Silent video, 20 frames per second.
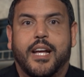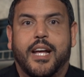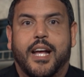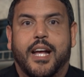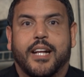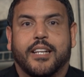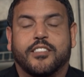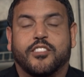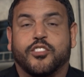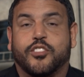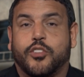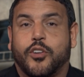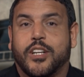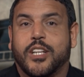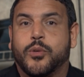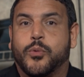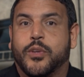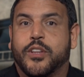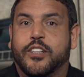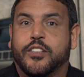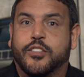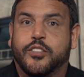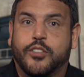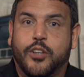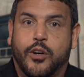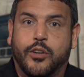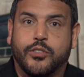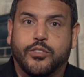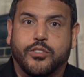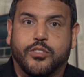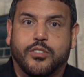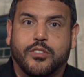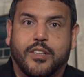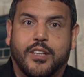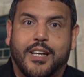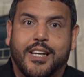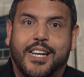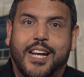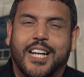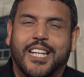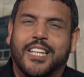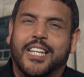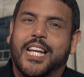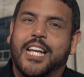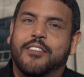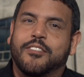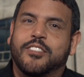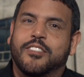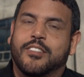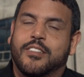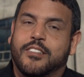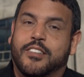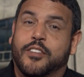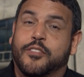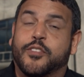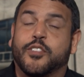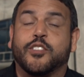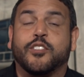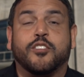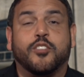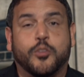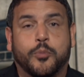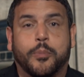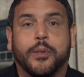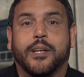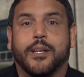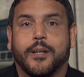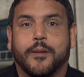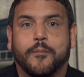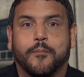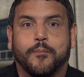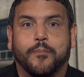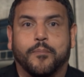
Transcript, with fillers: and starting with adults kind of gave us a different spin.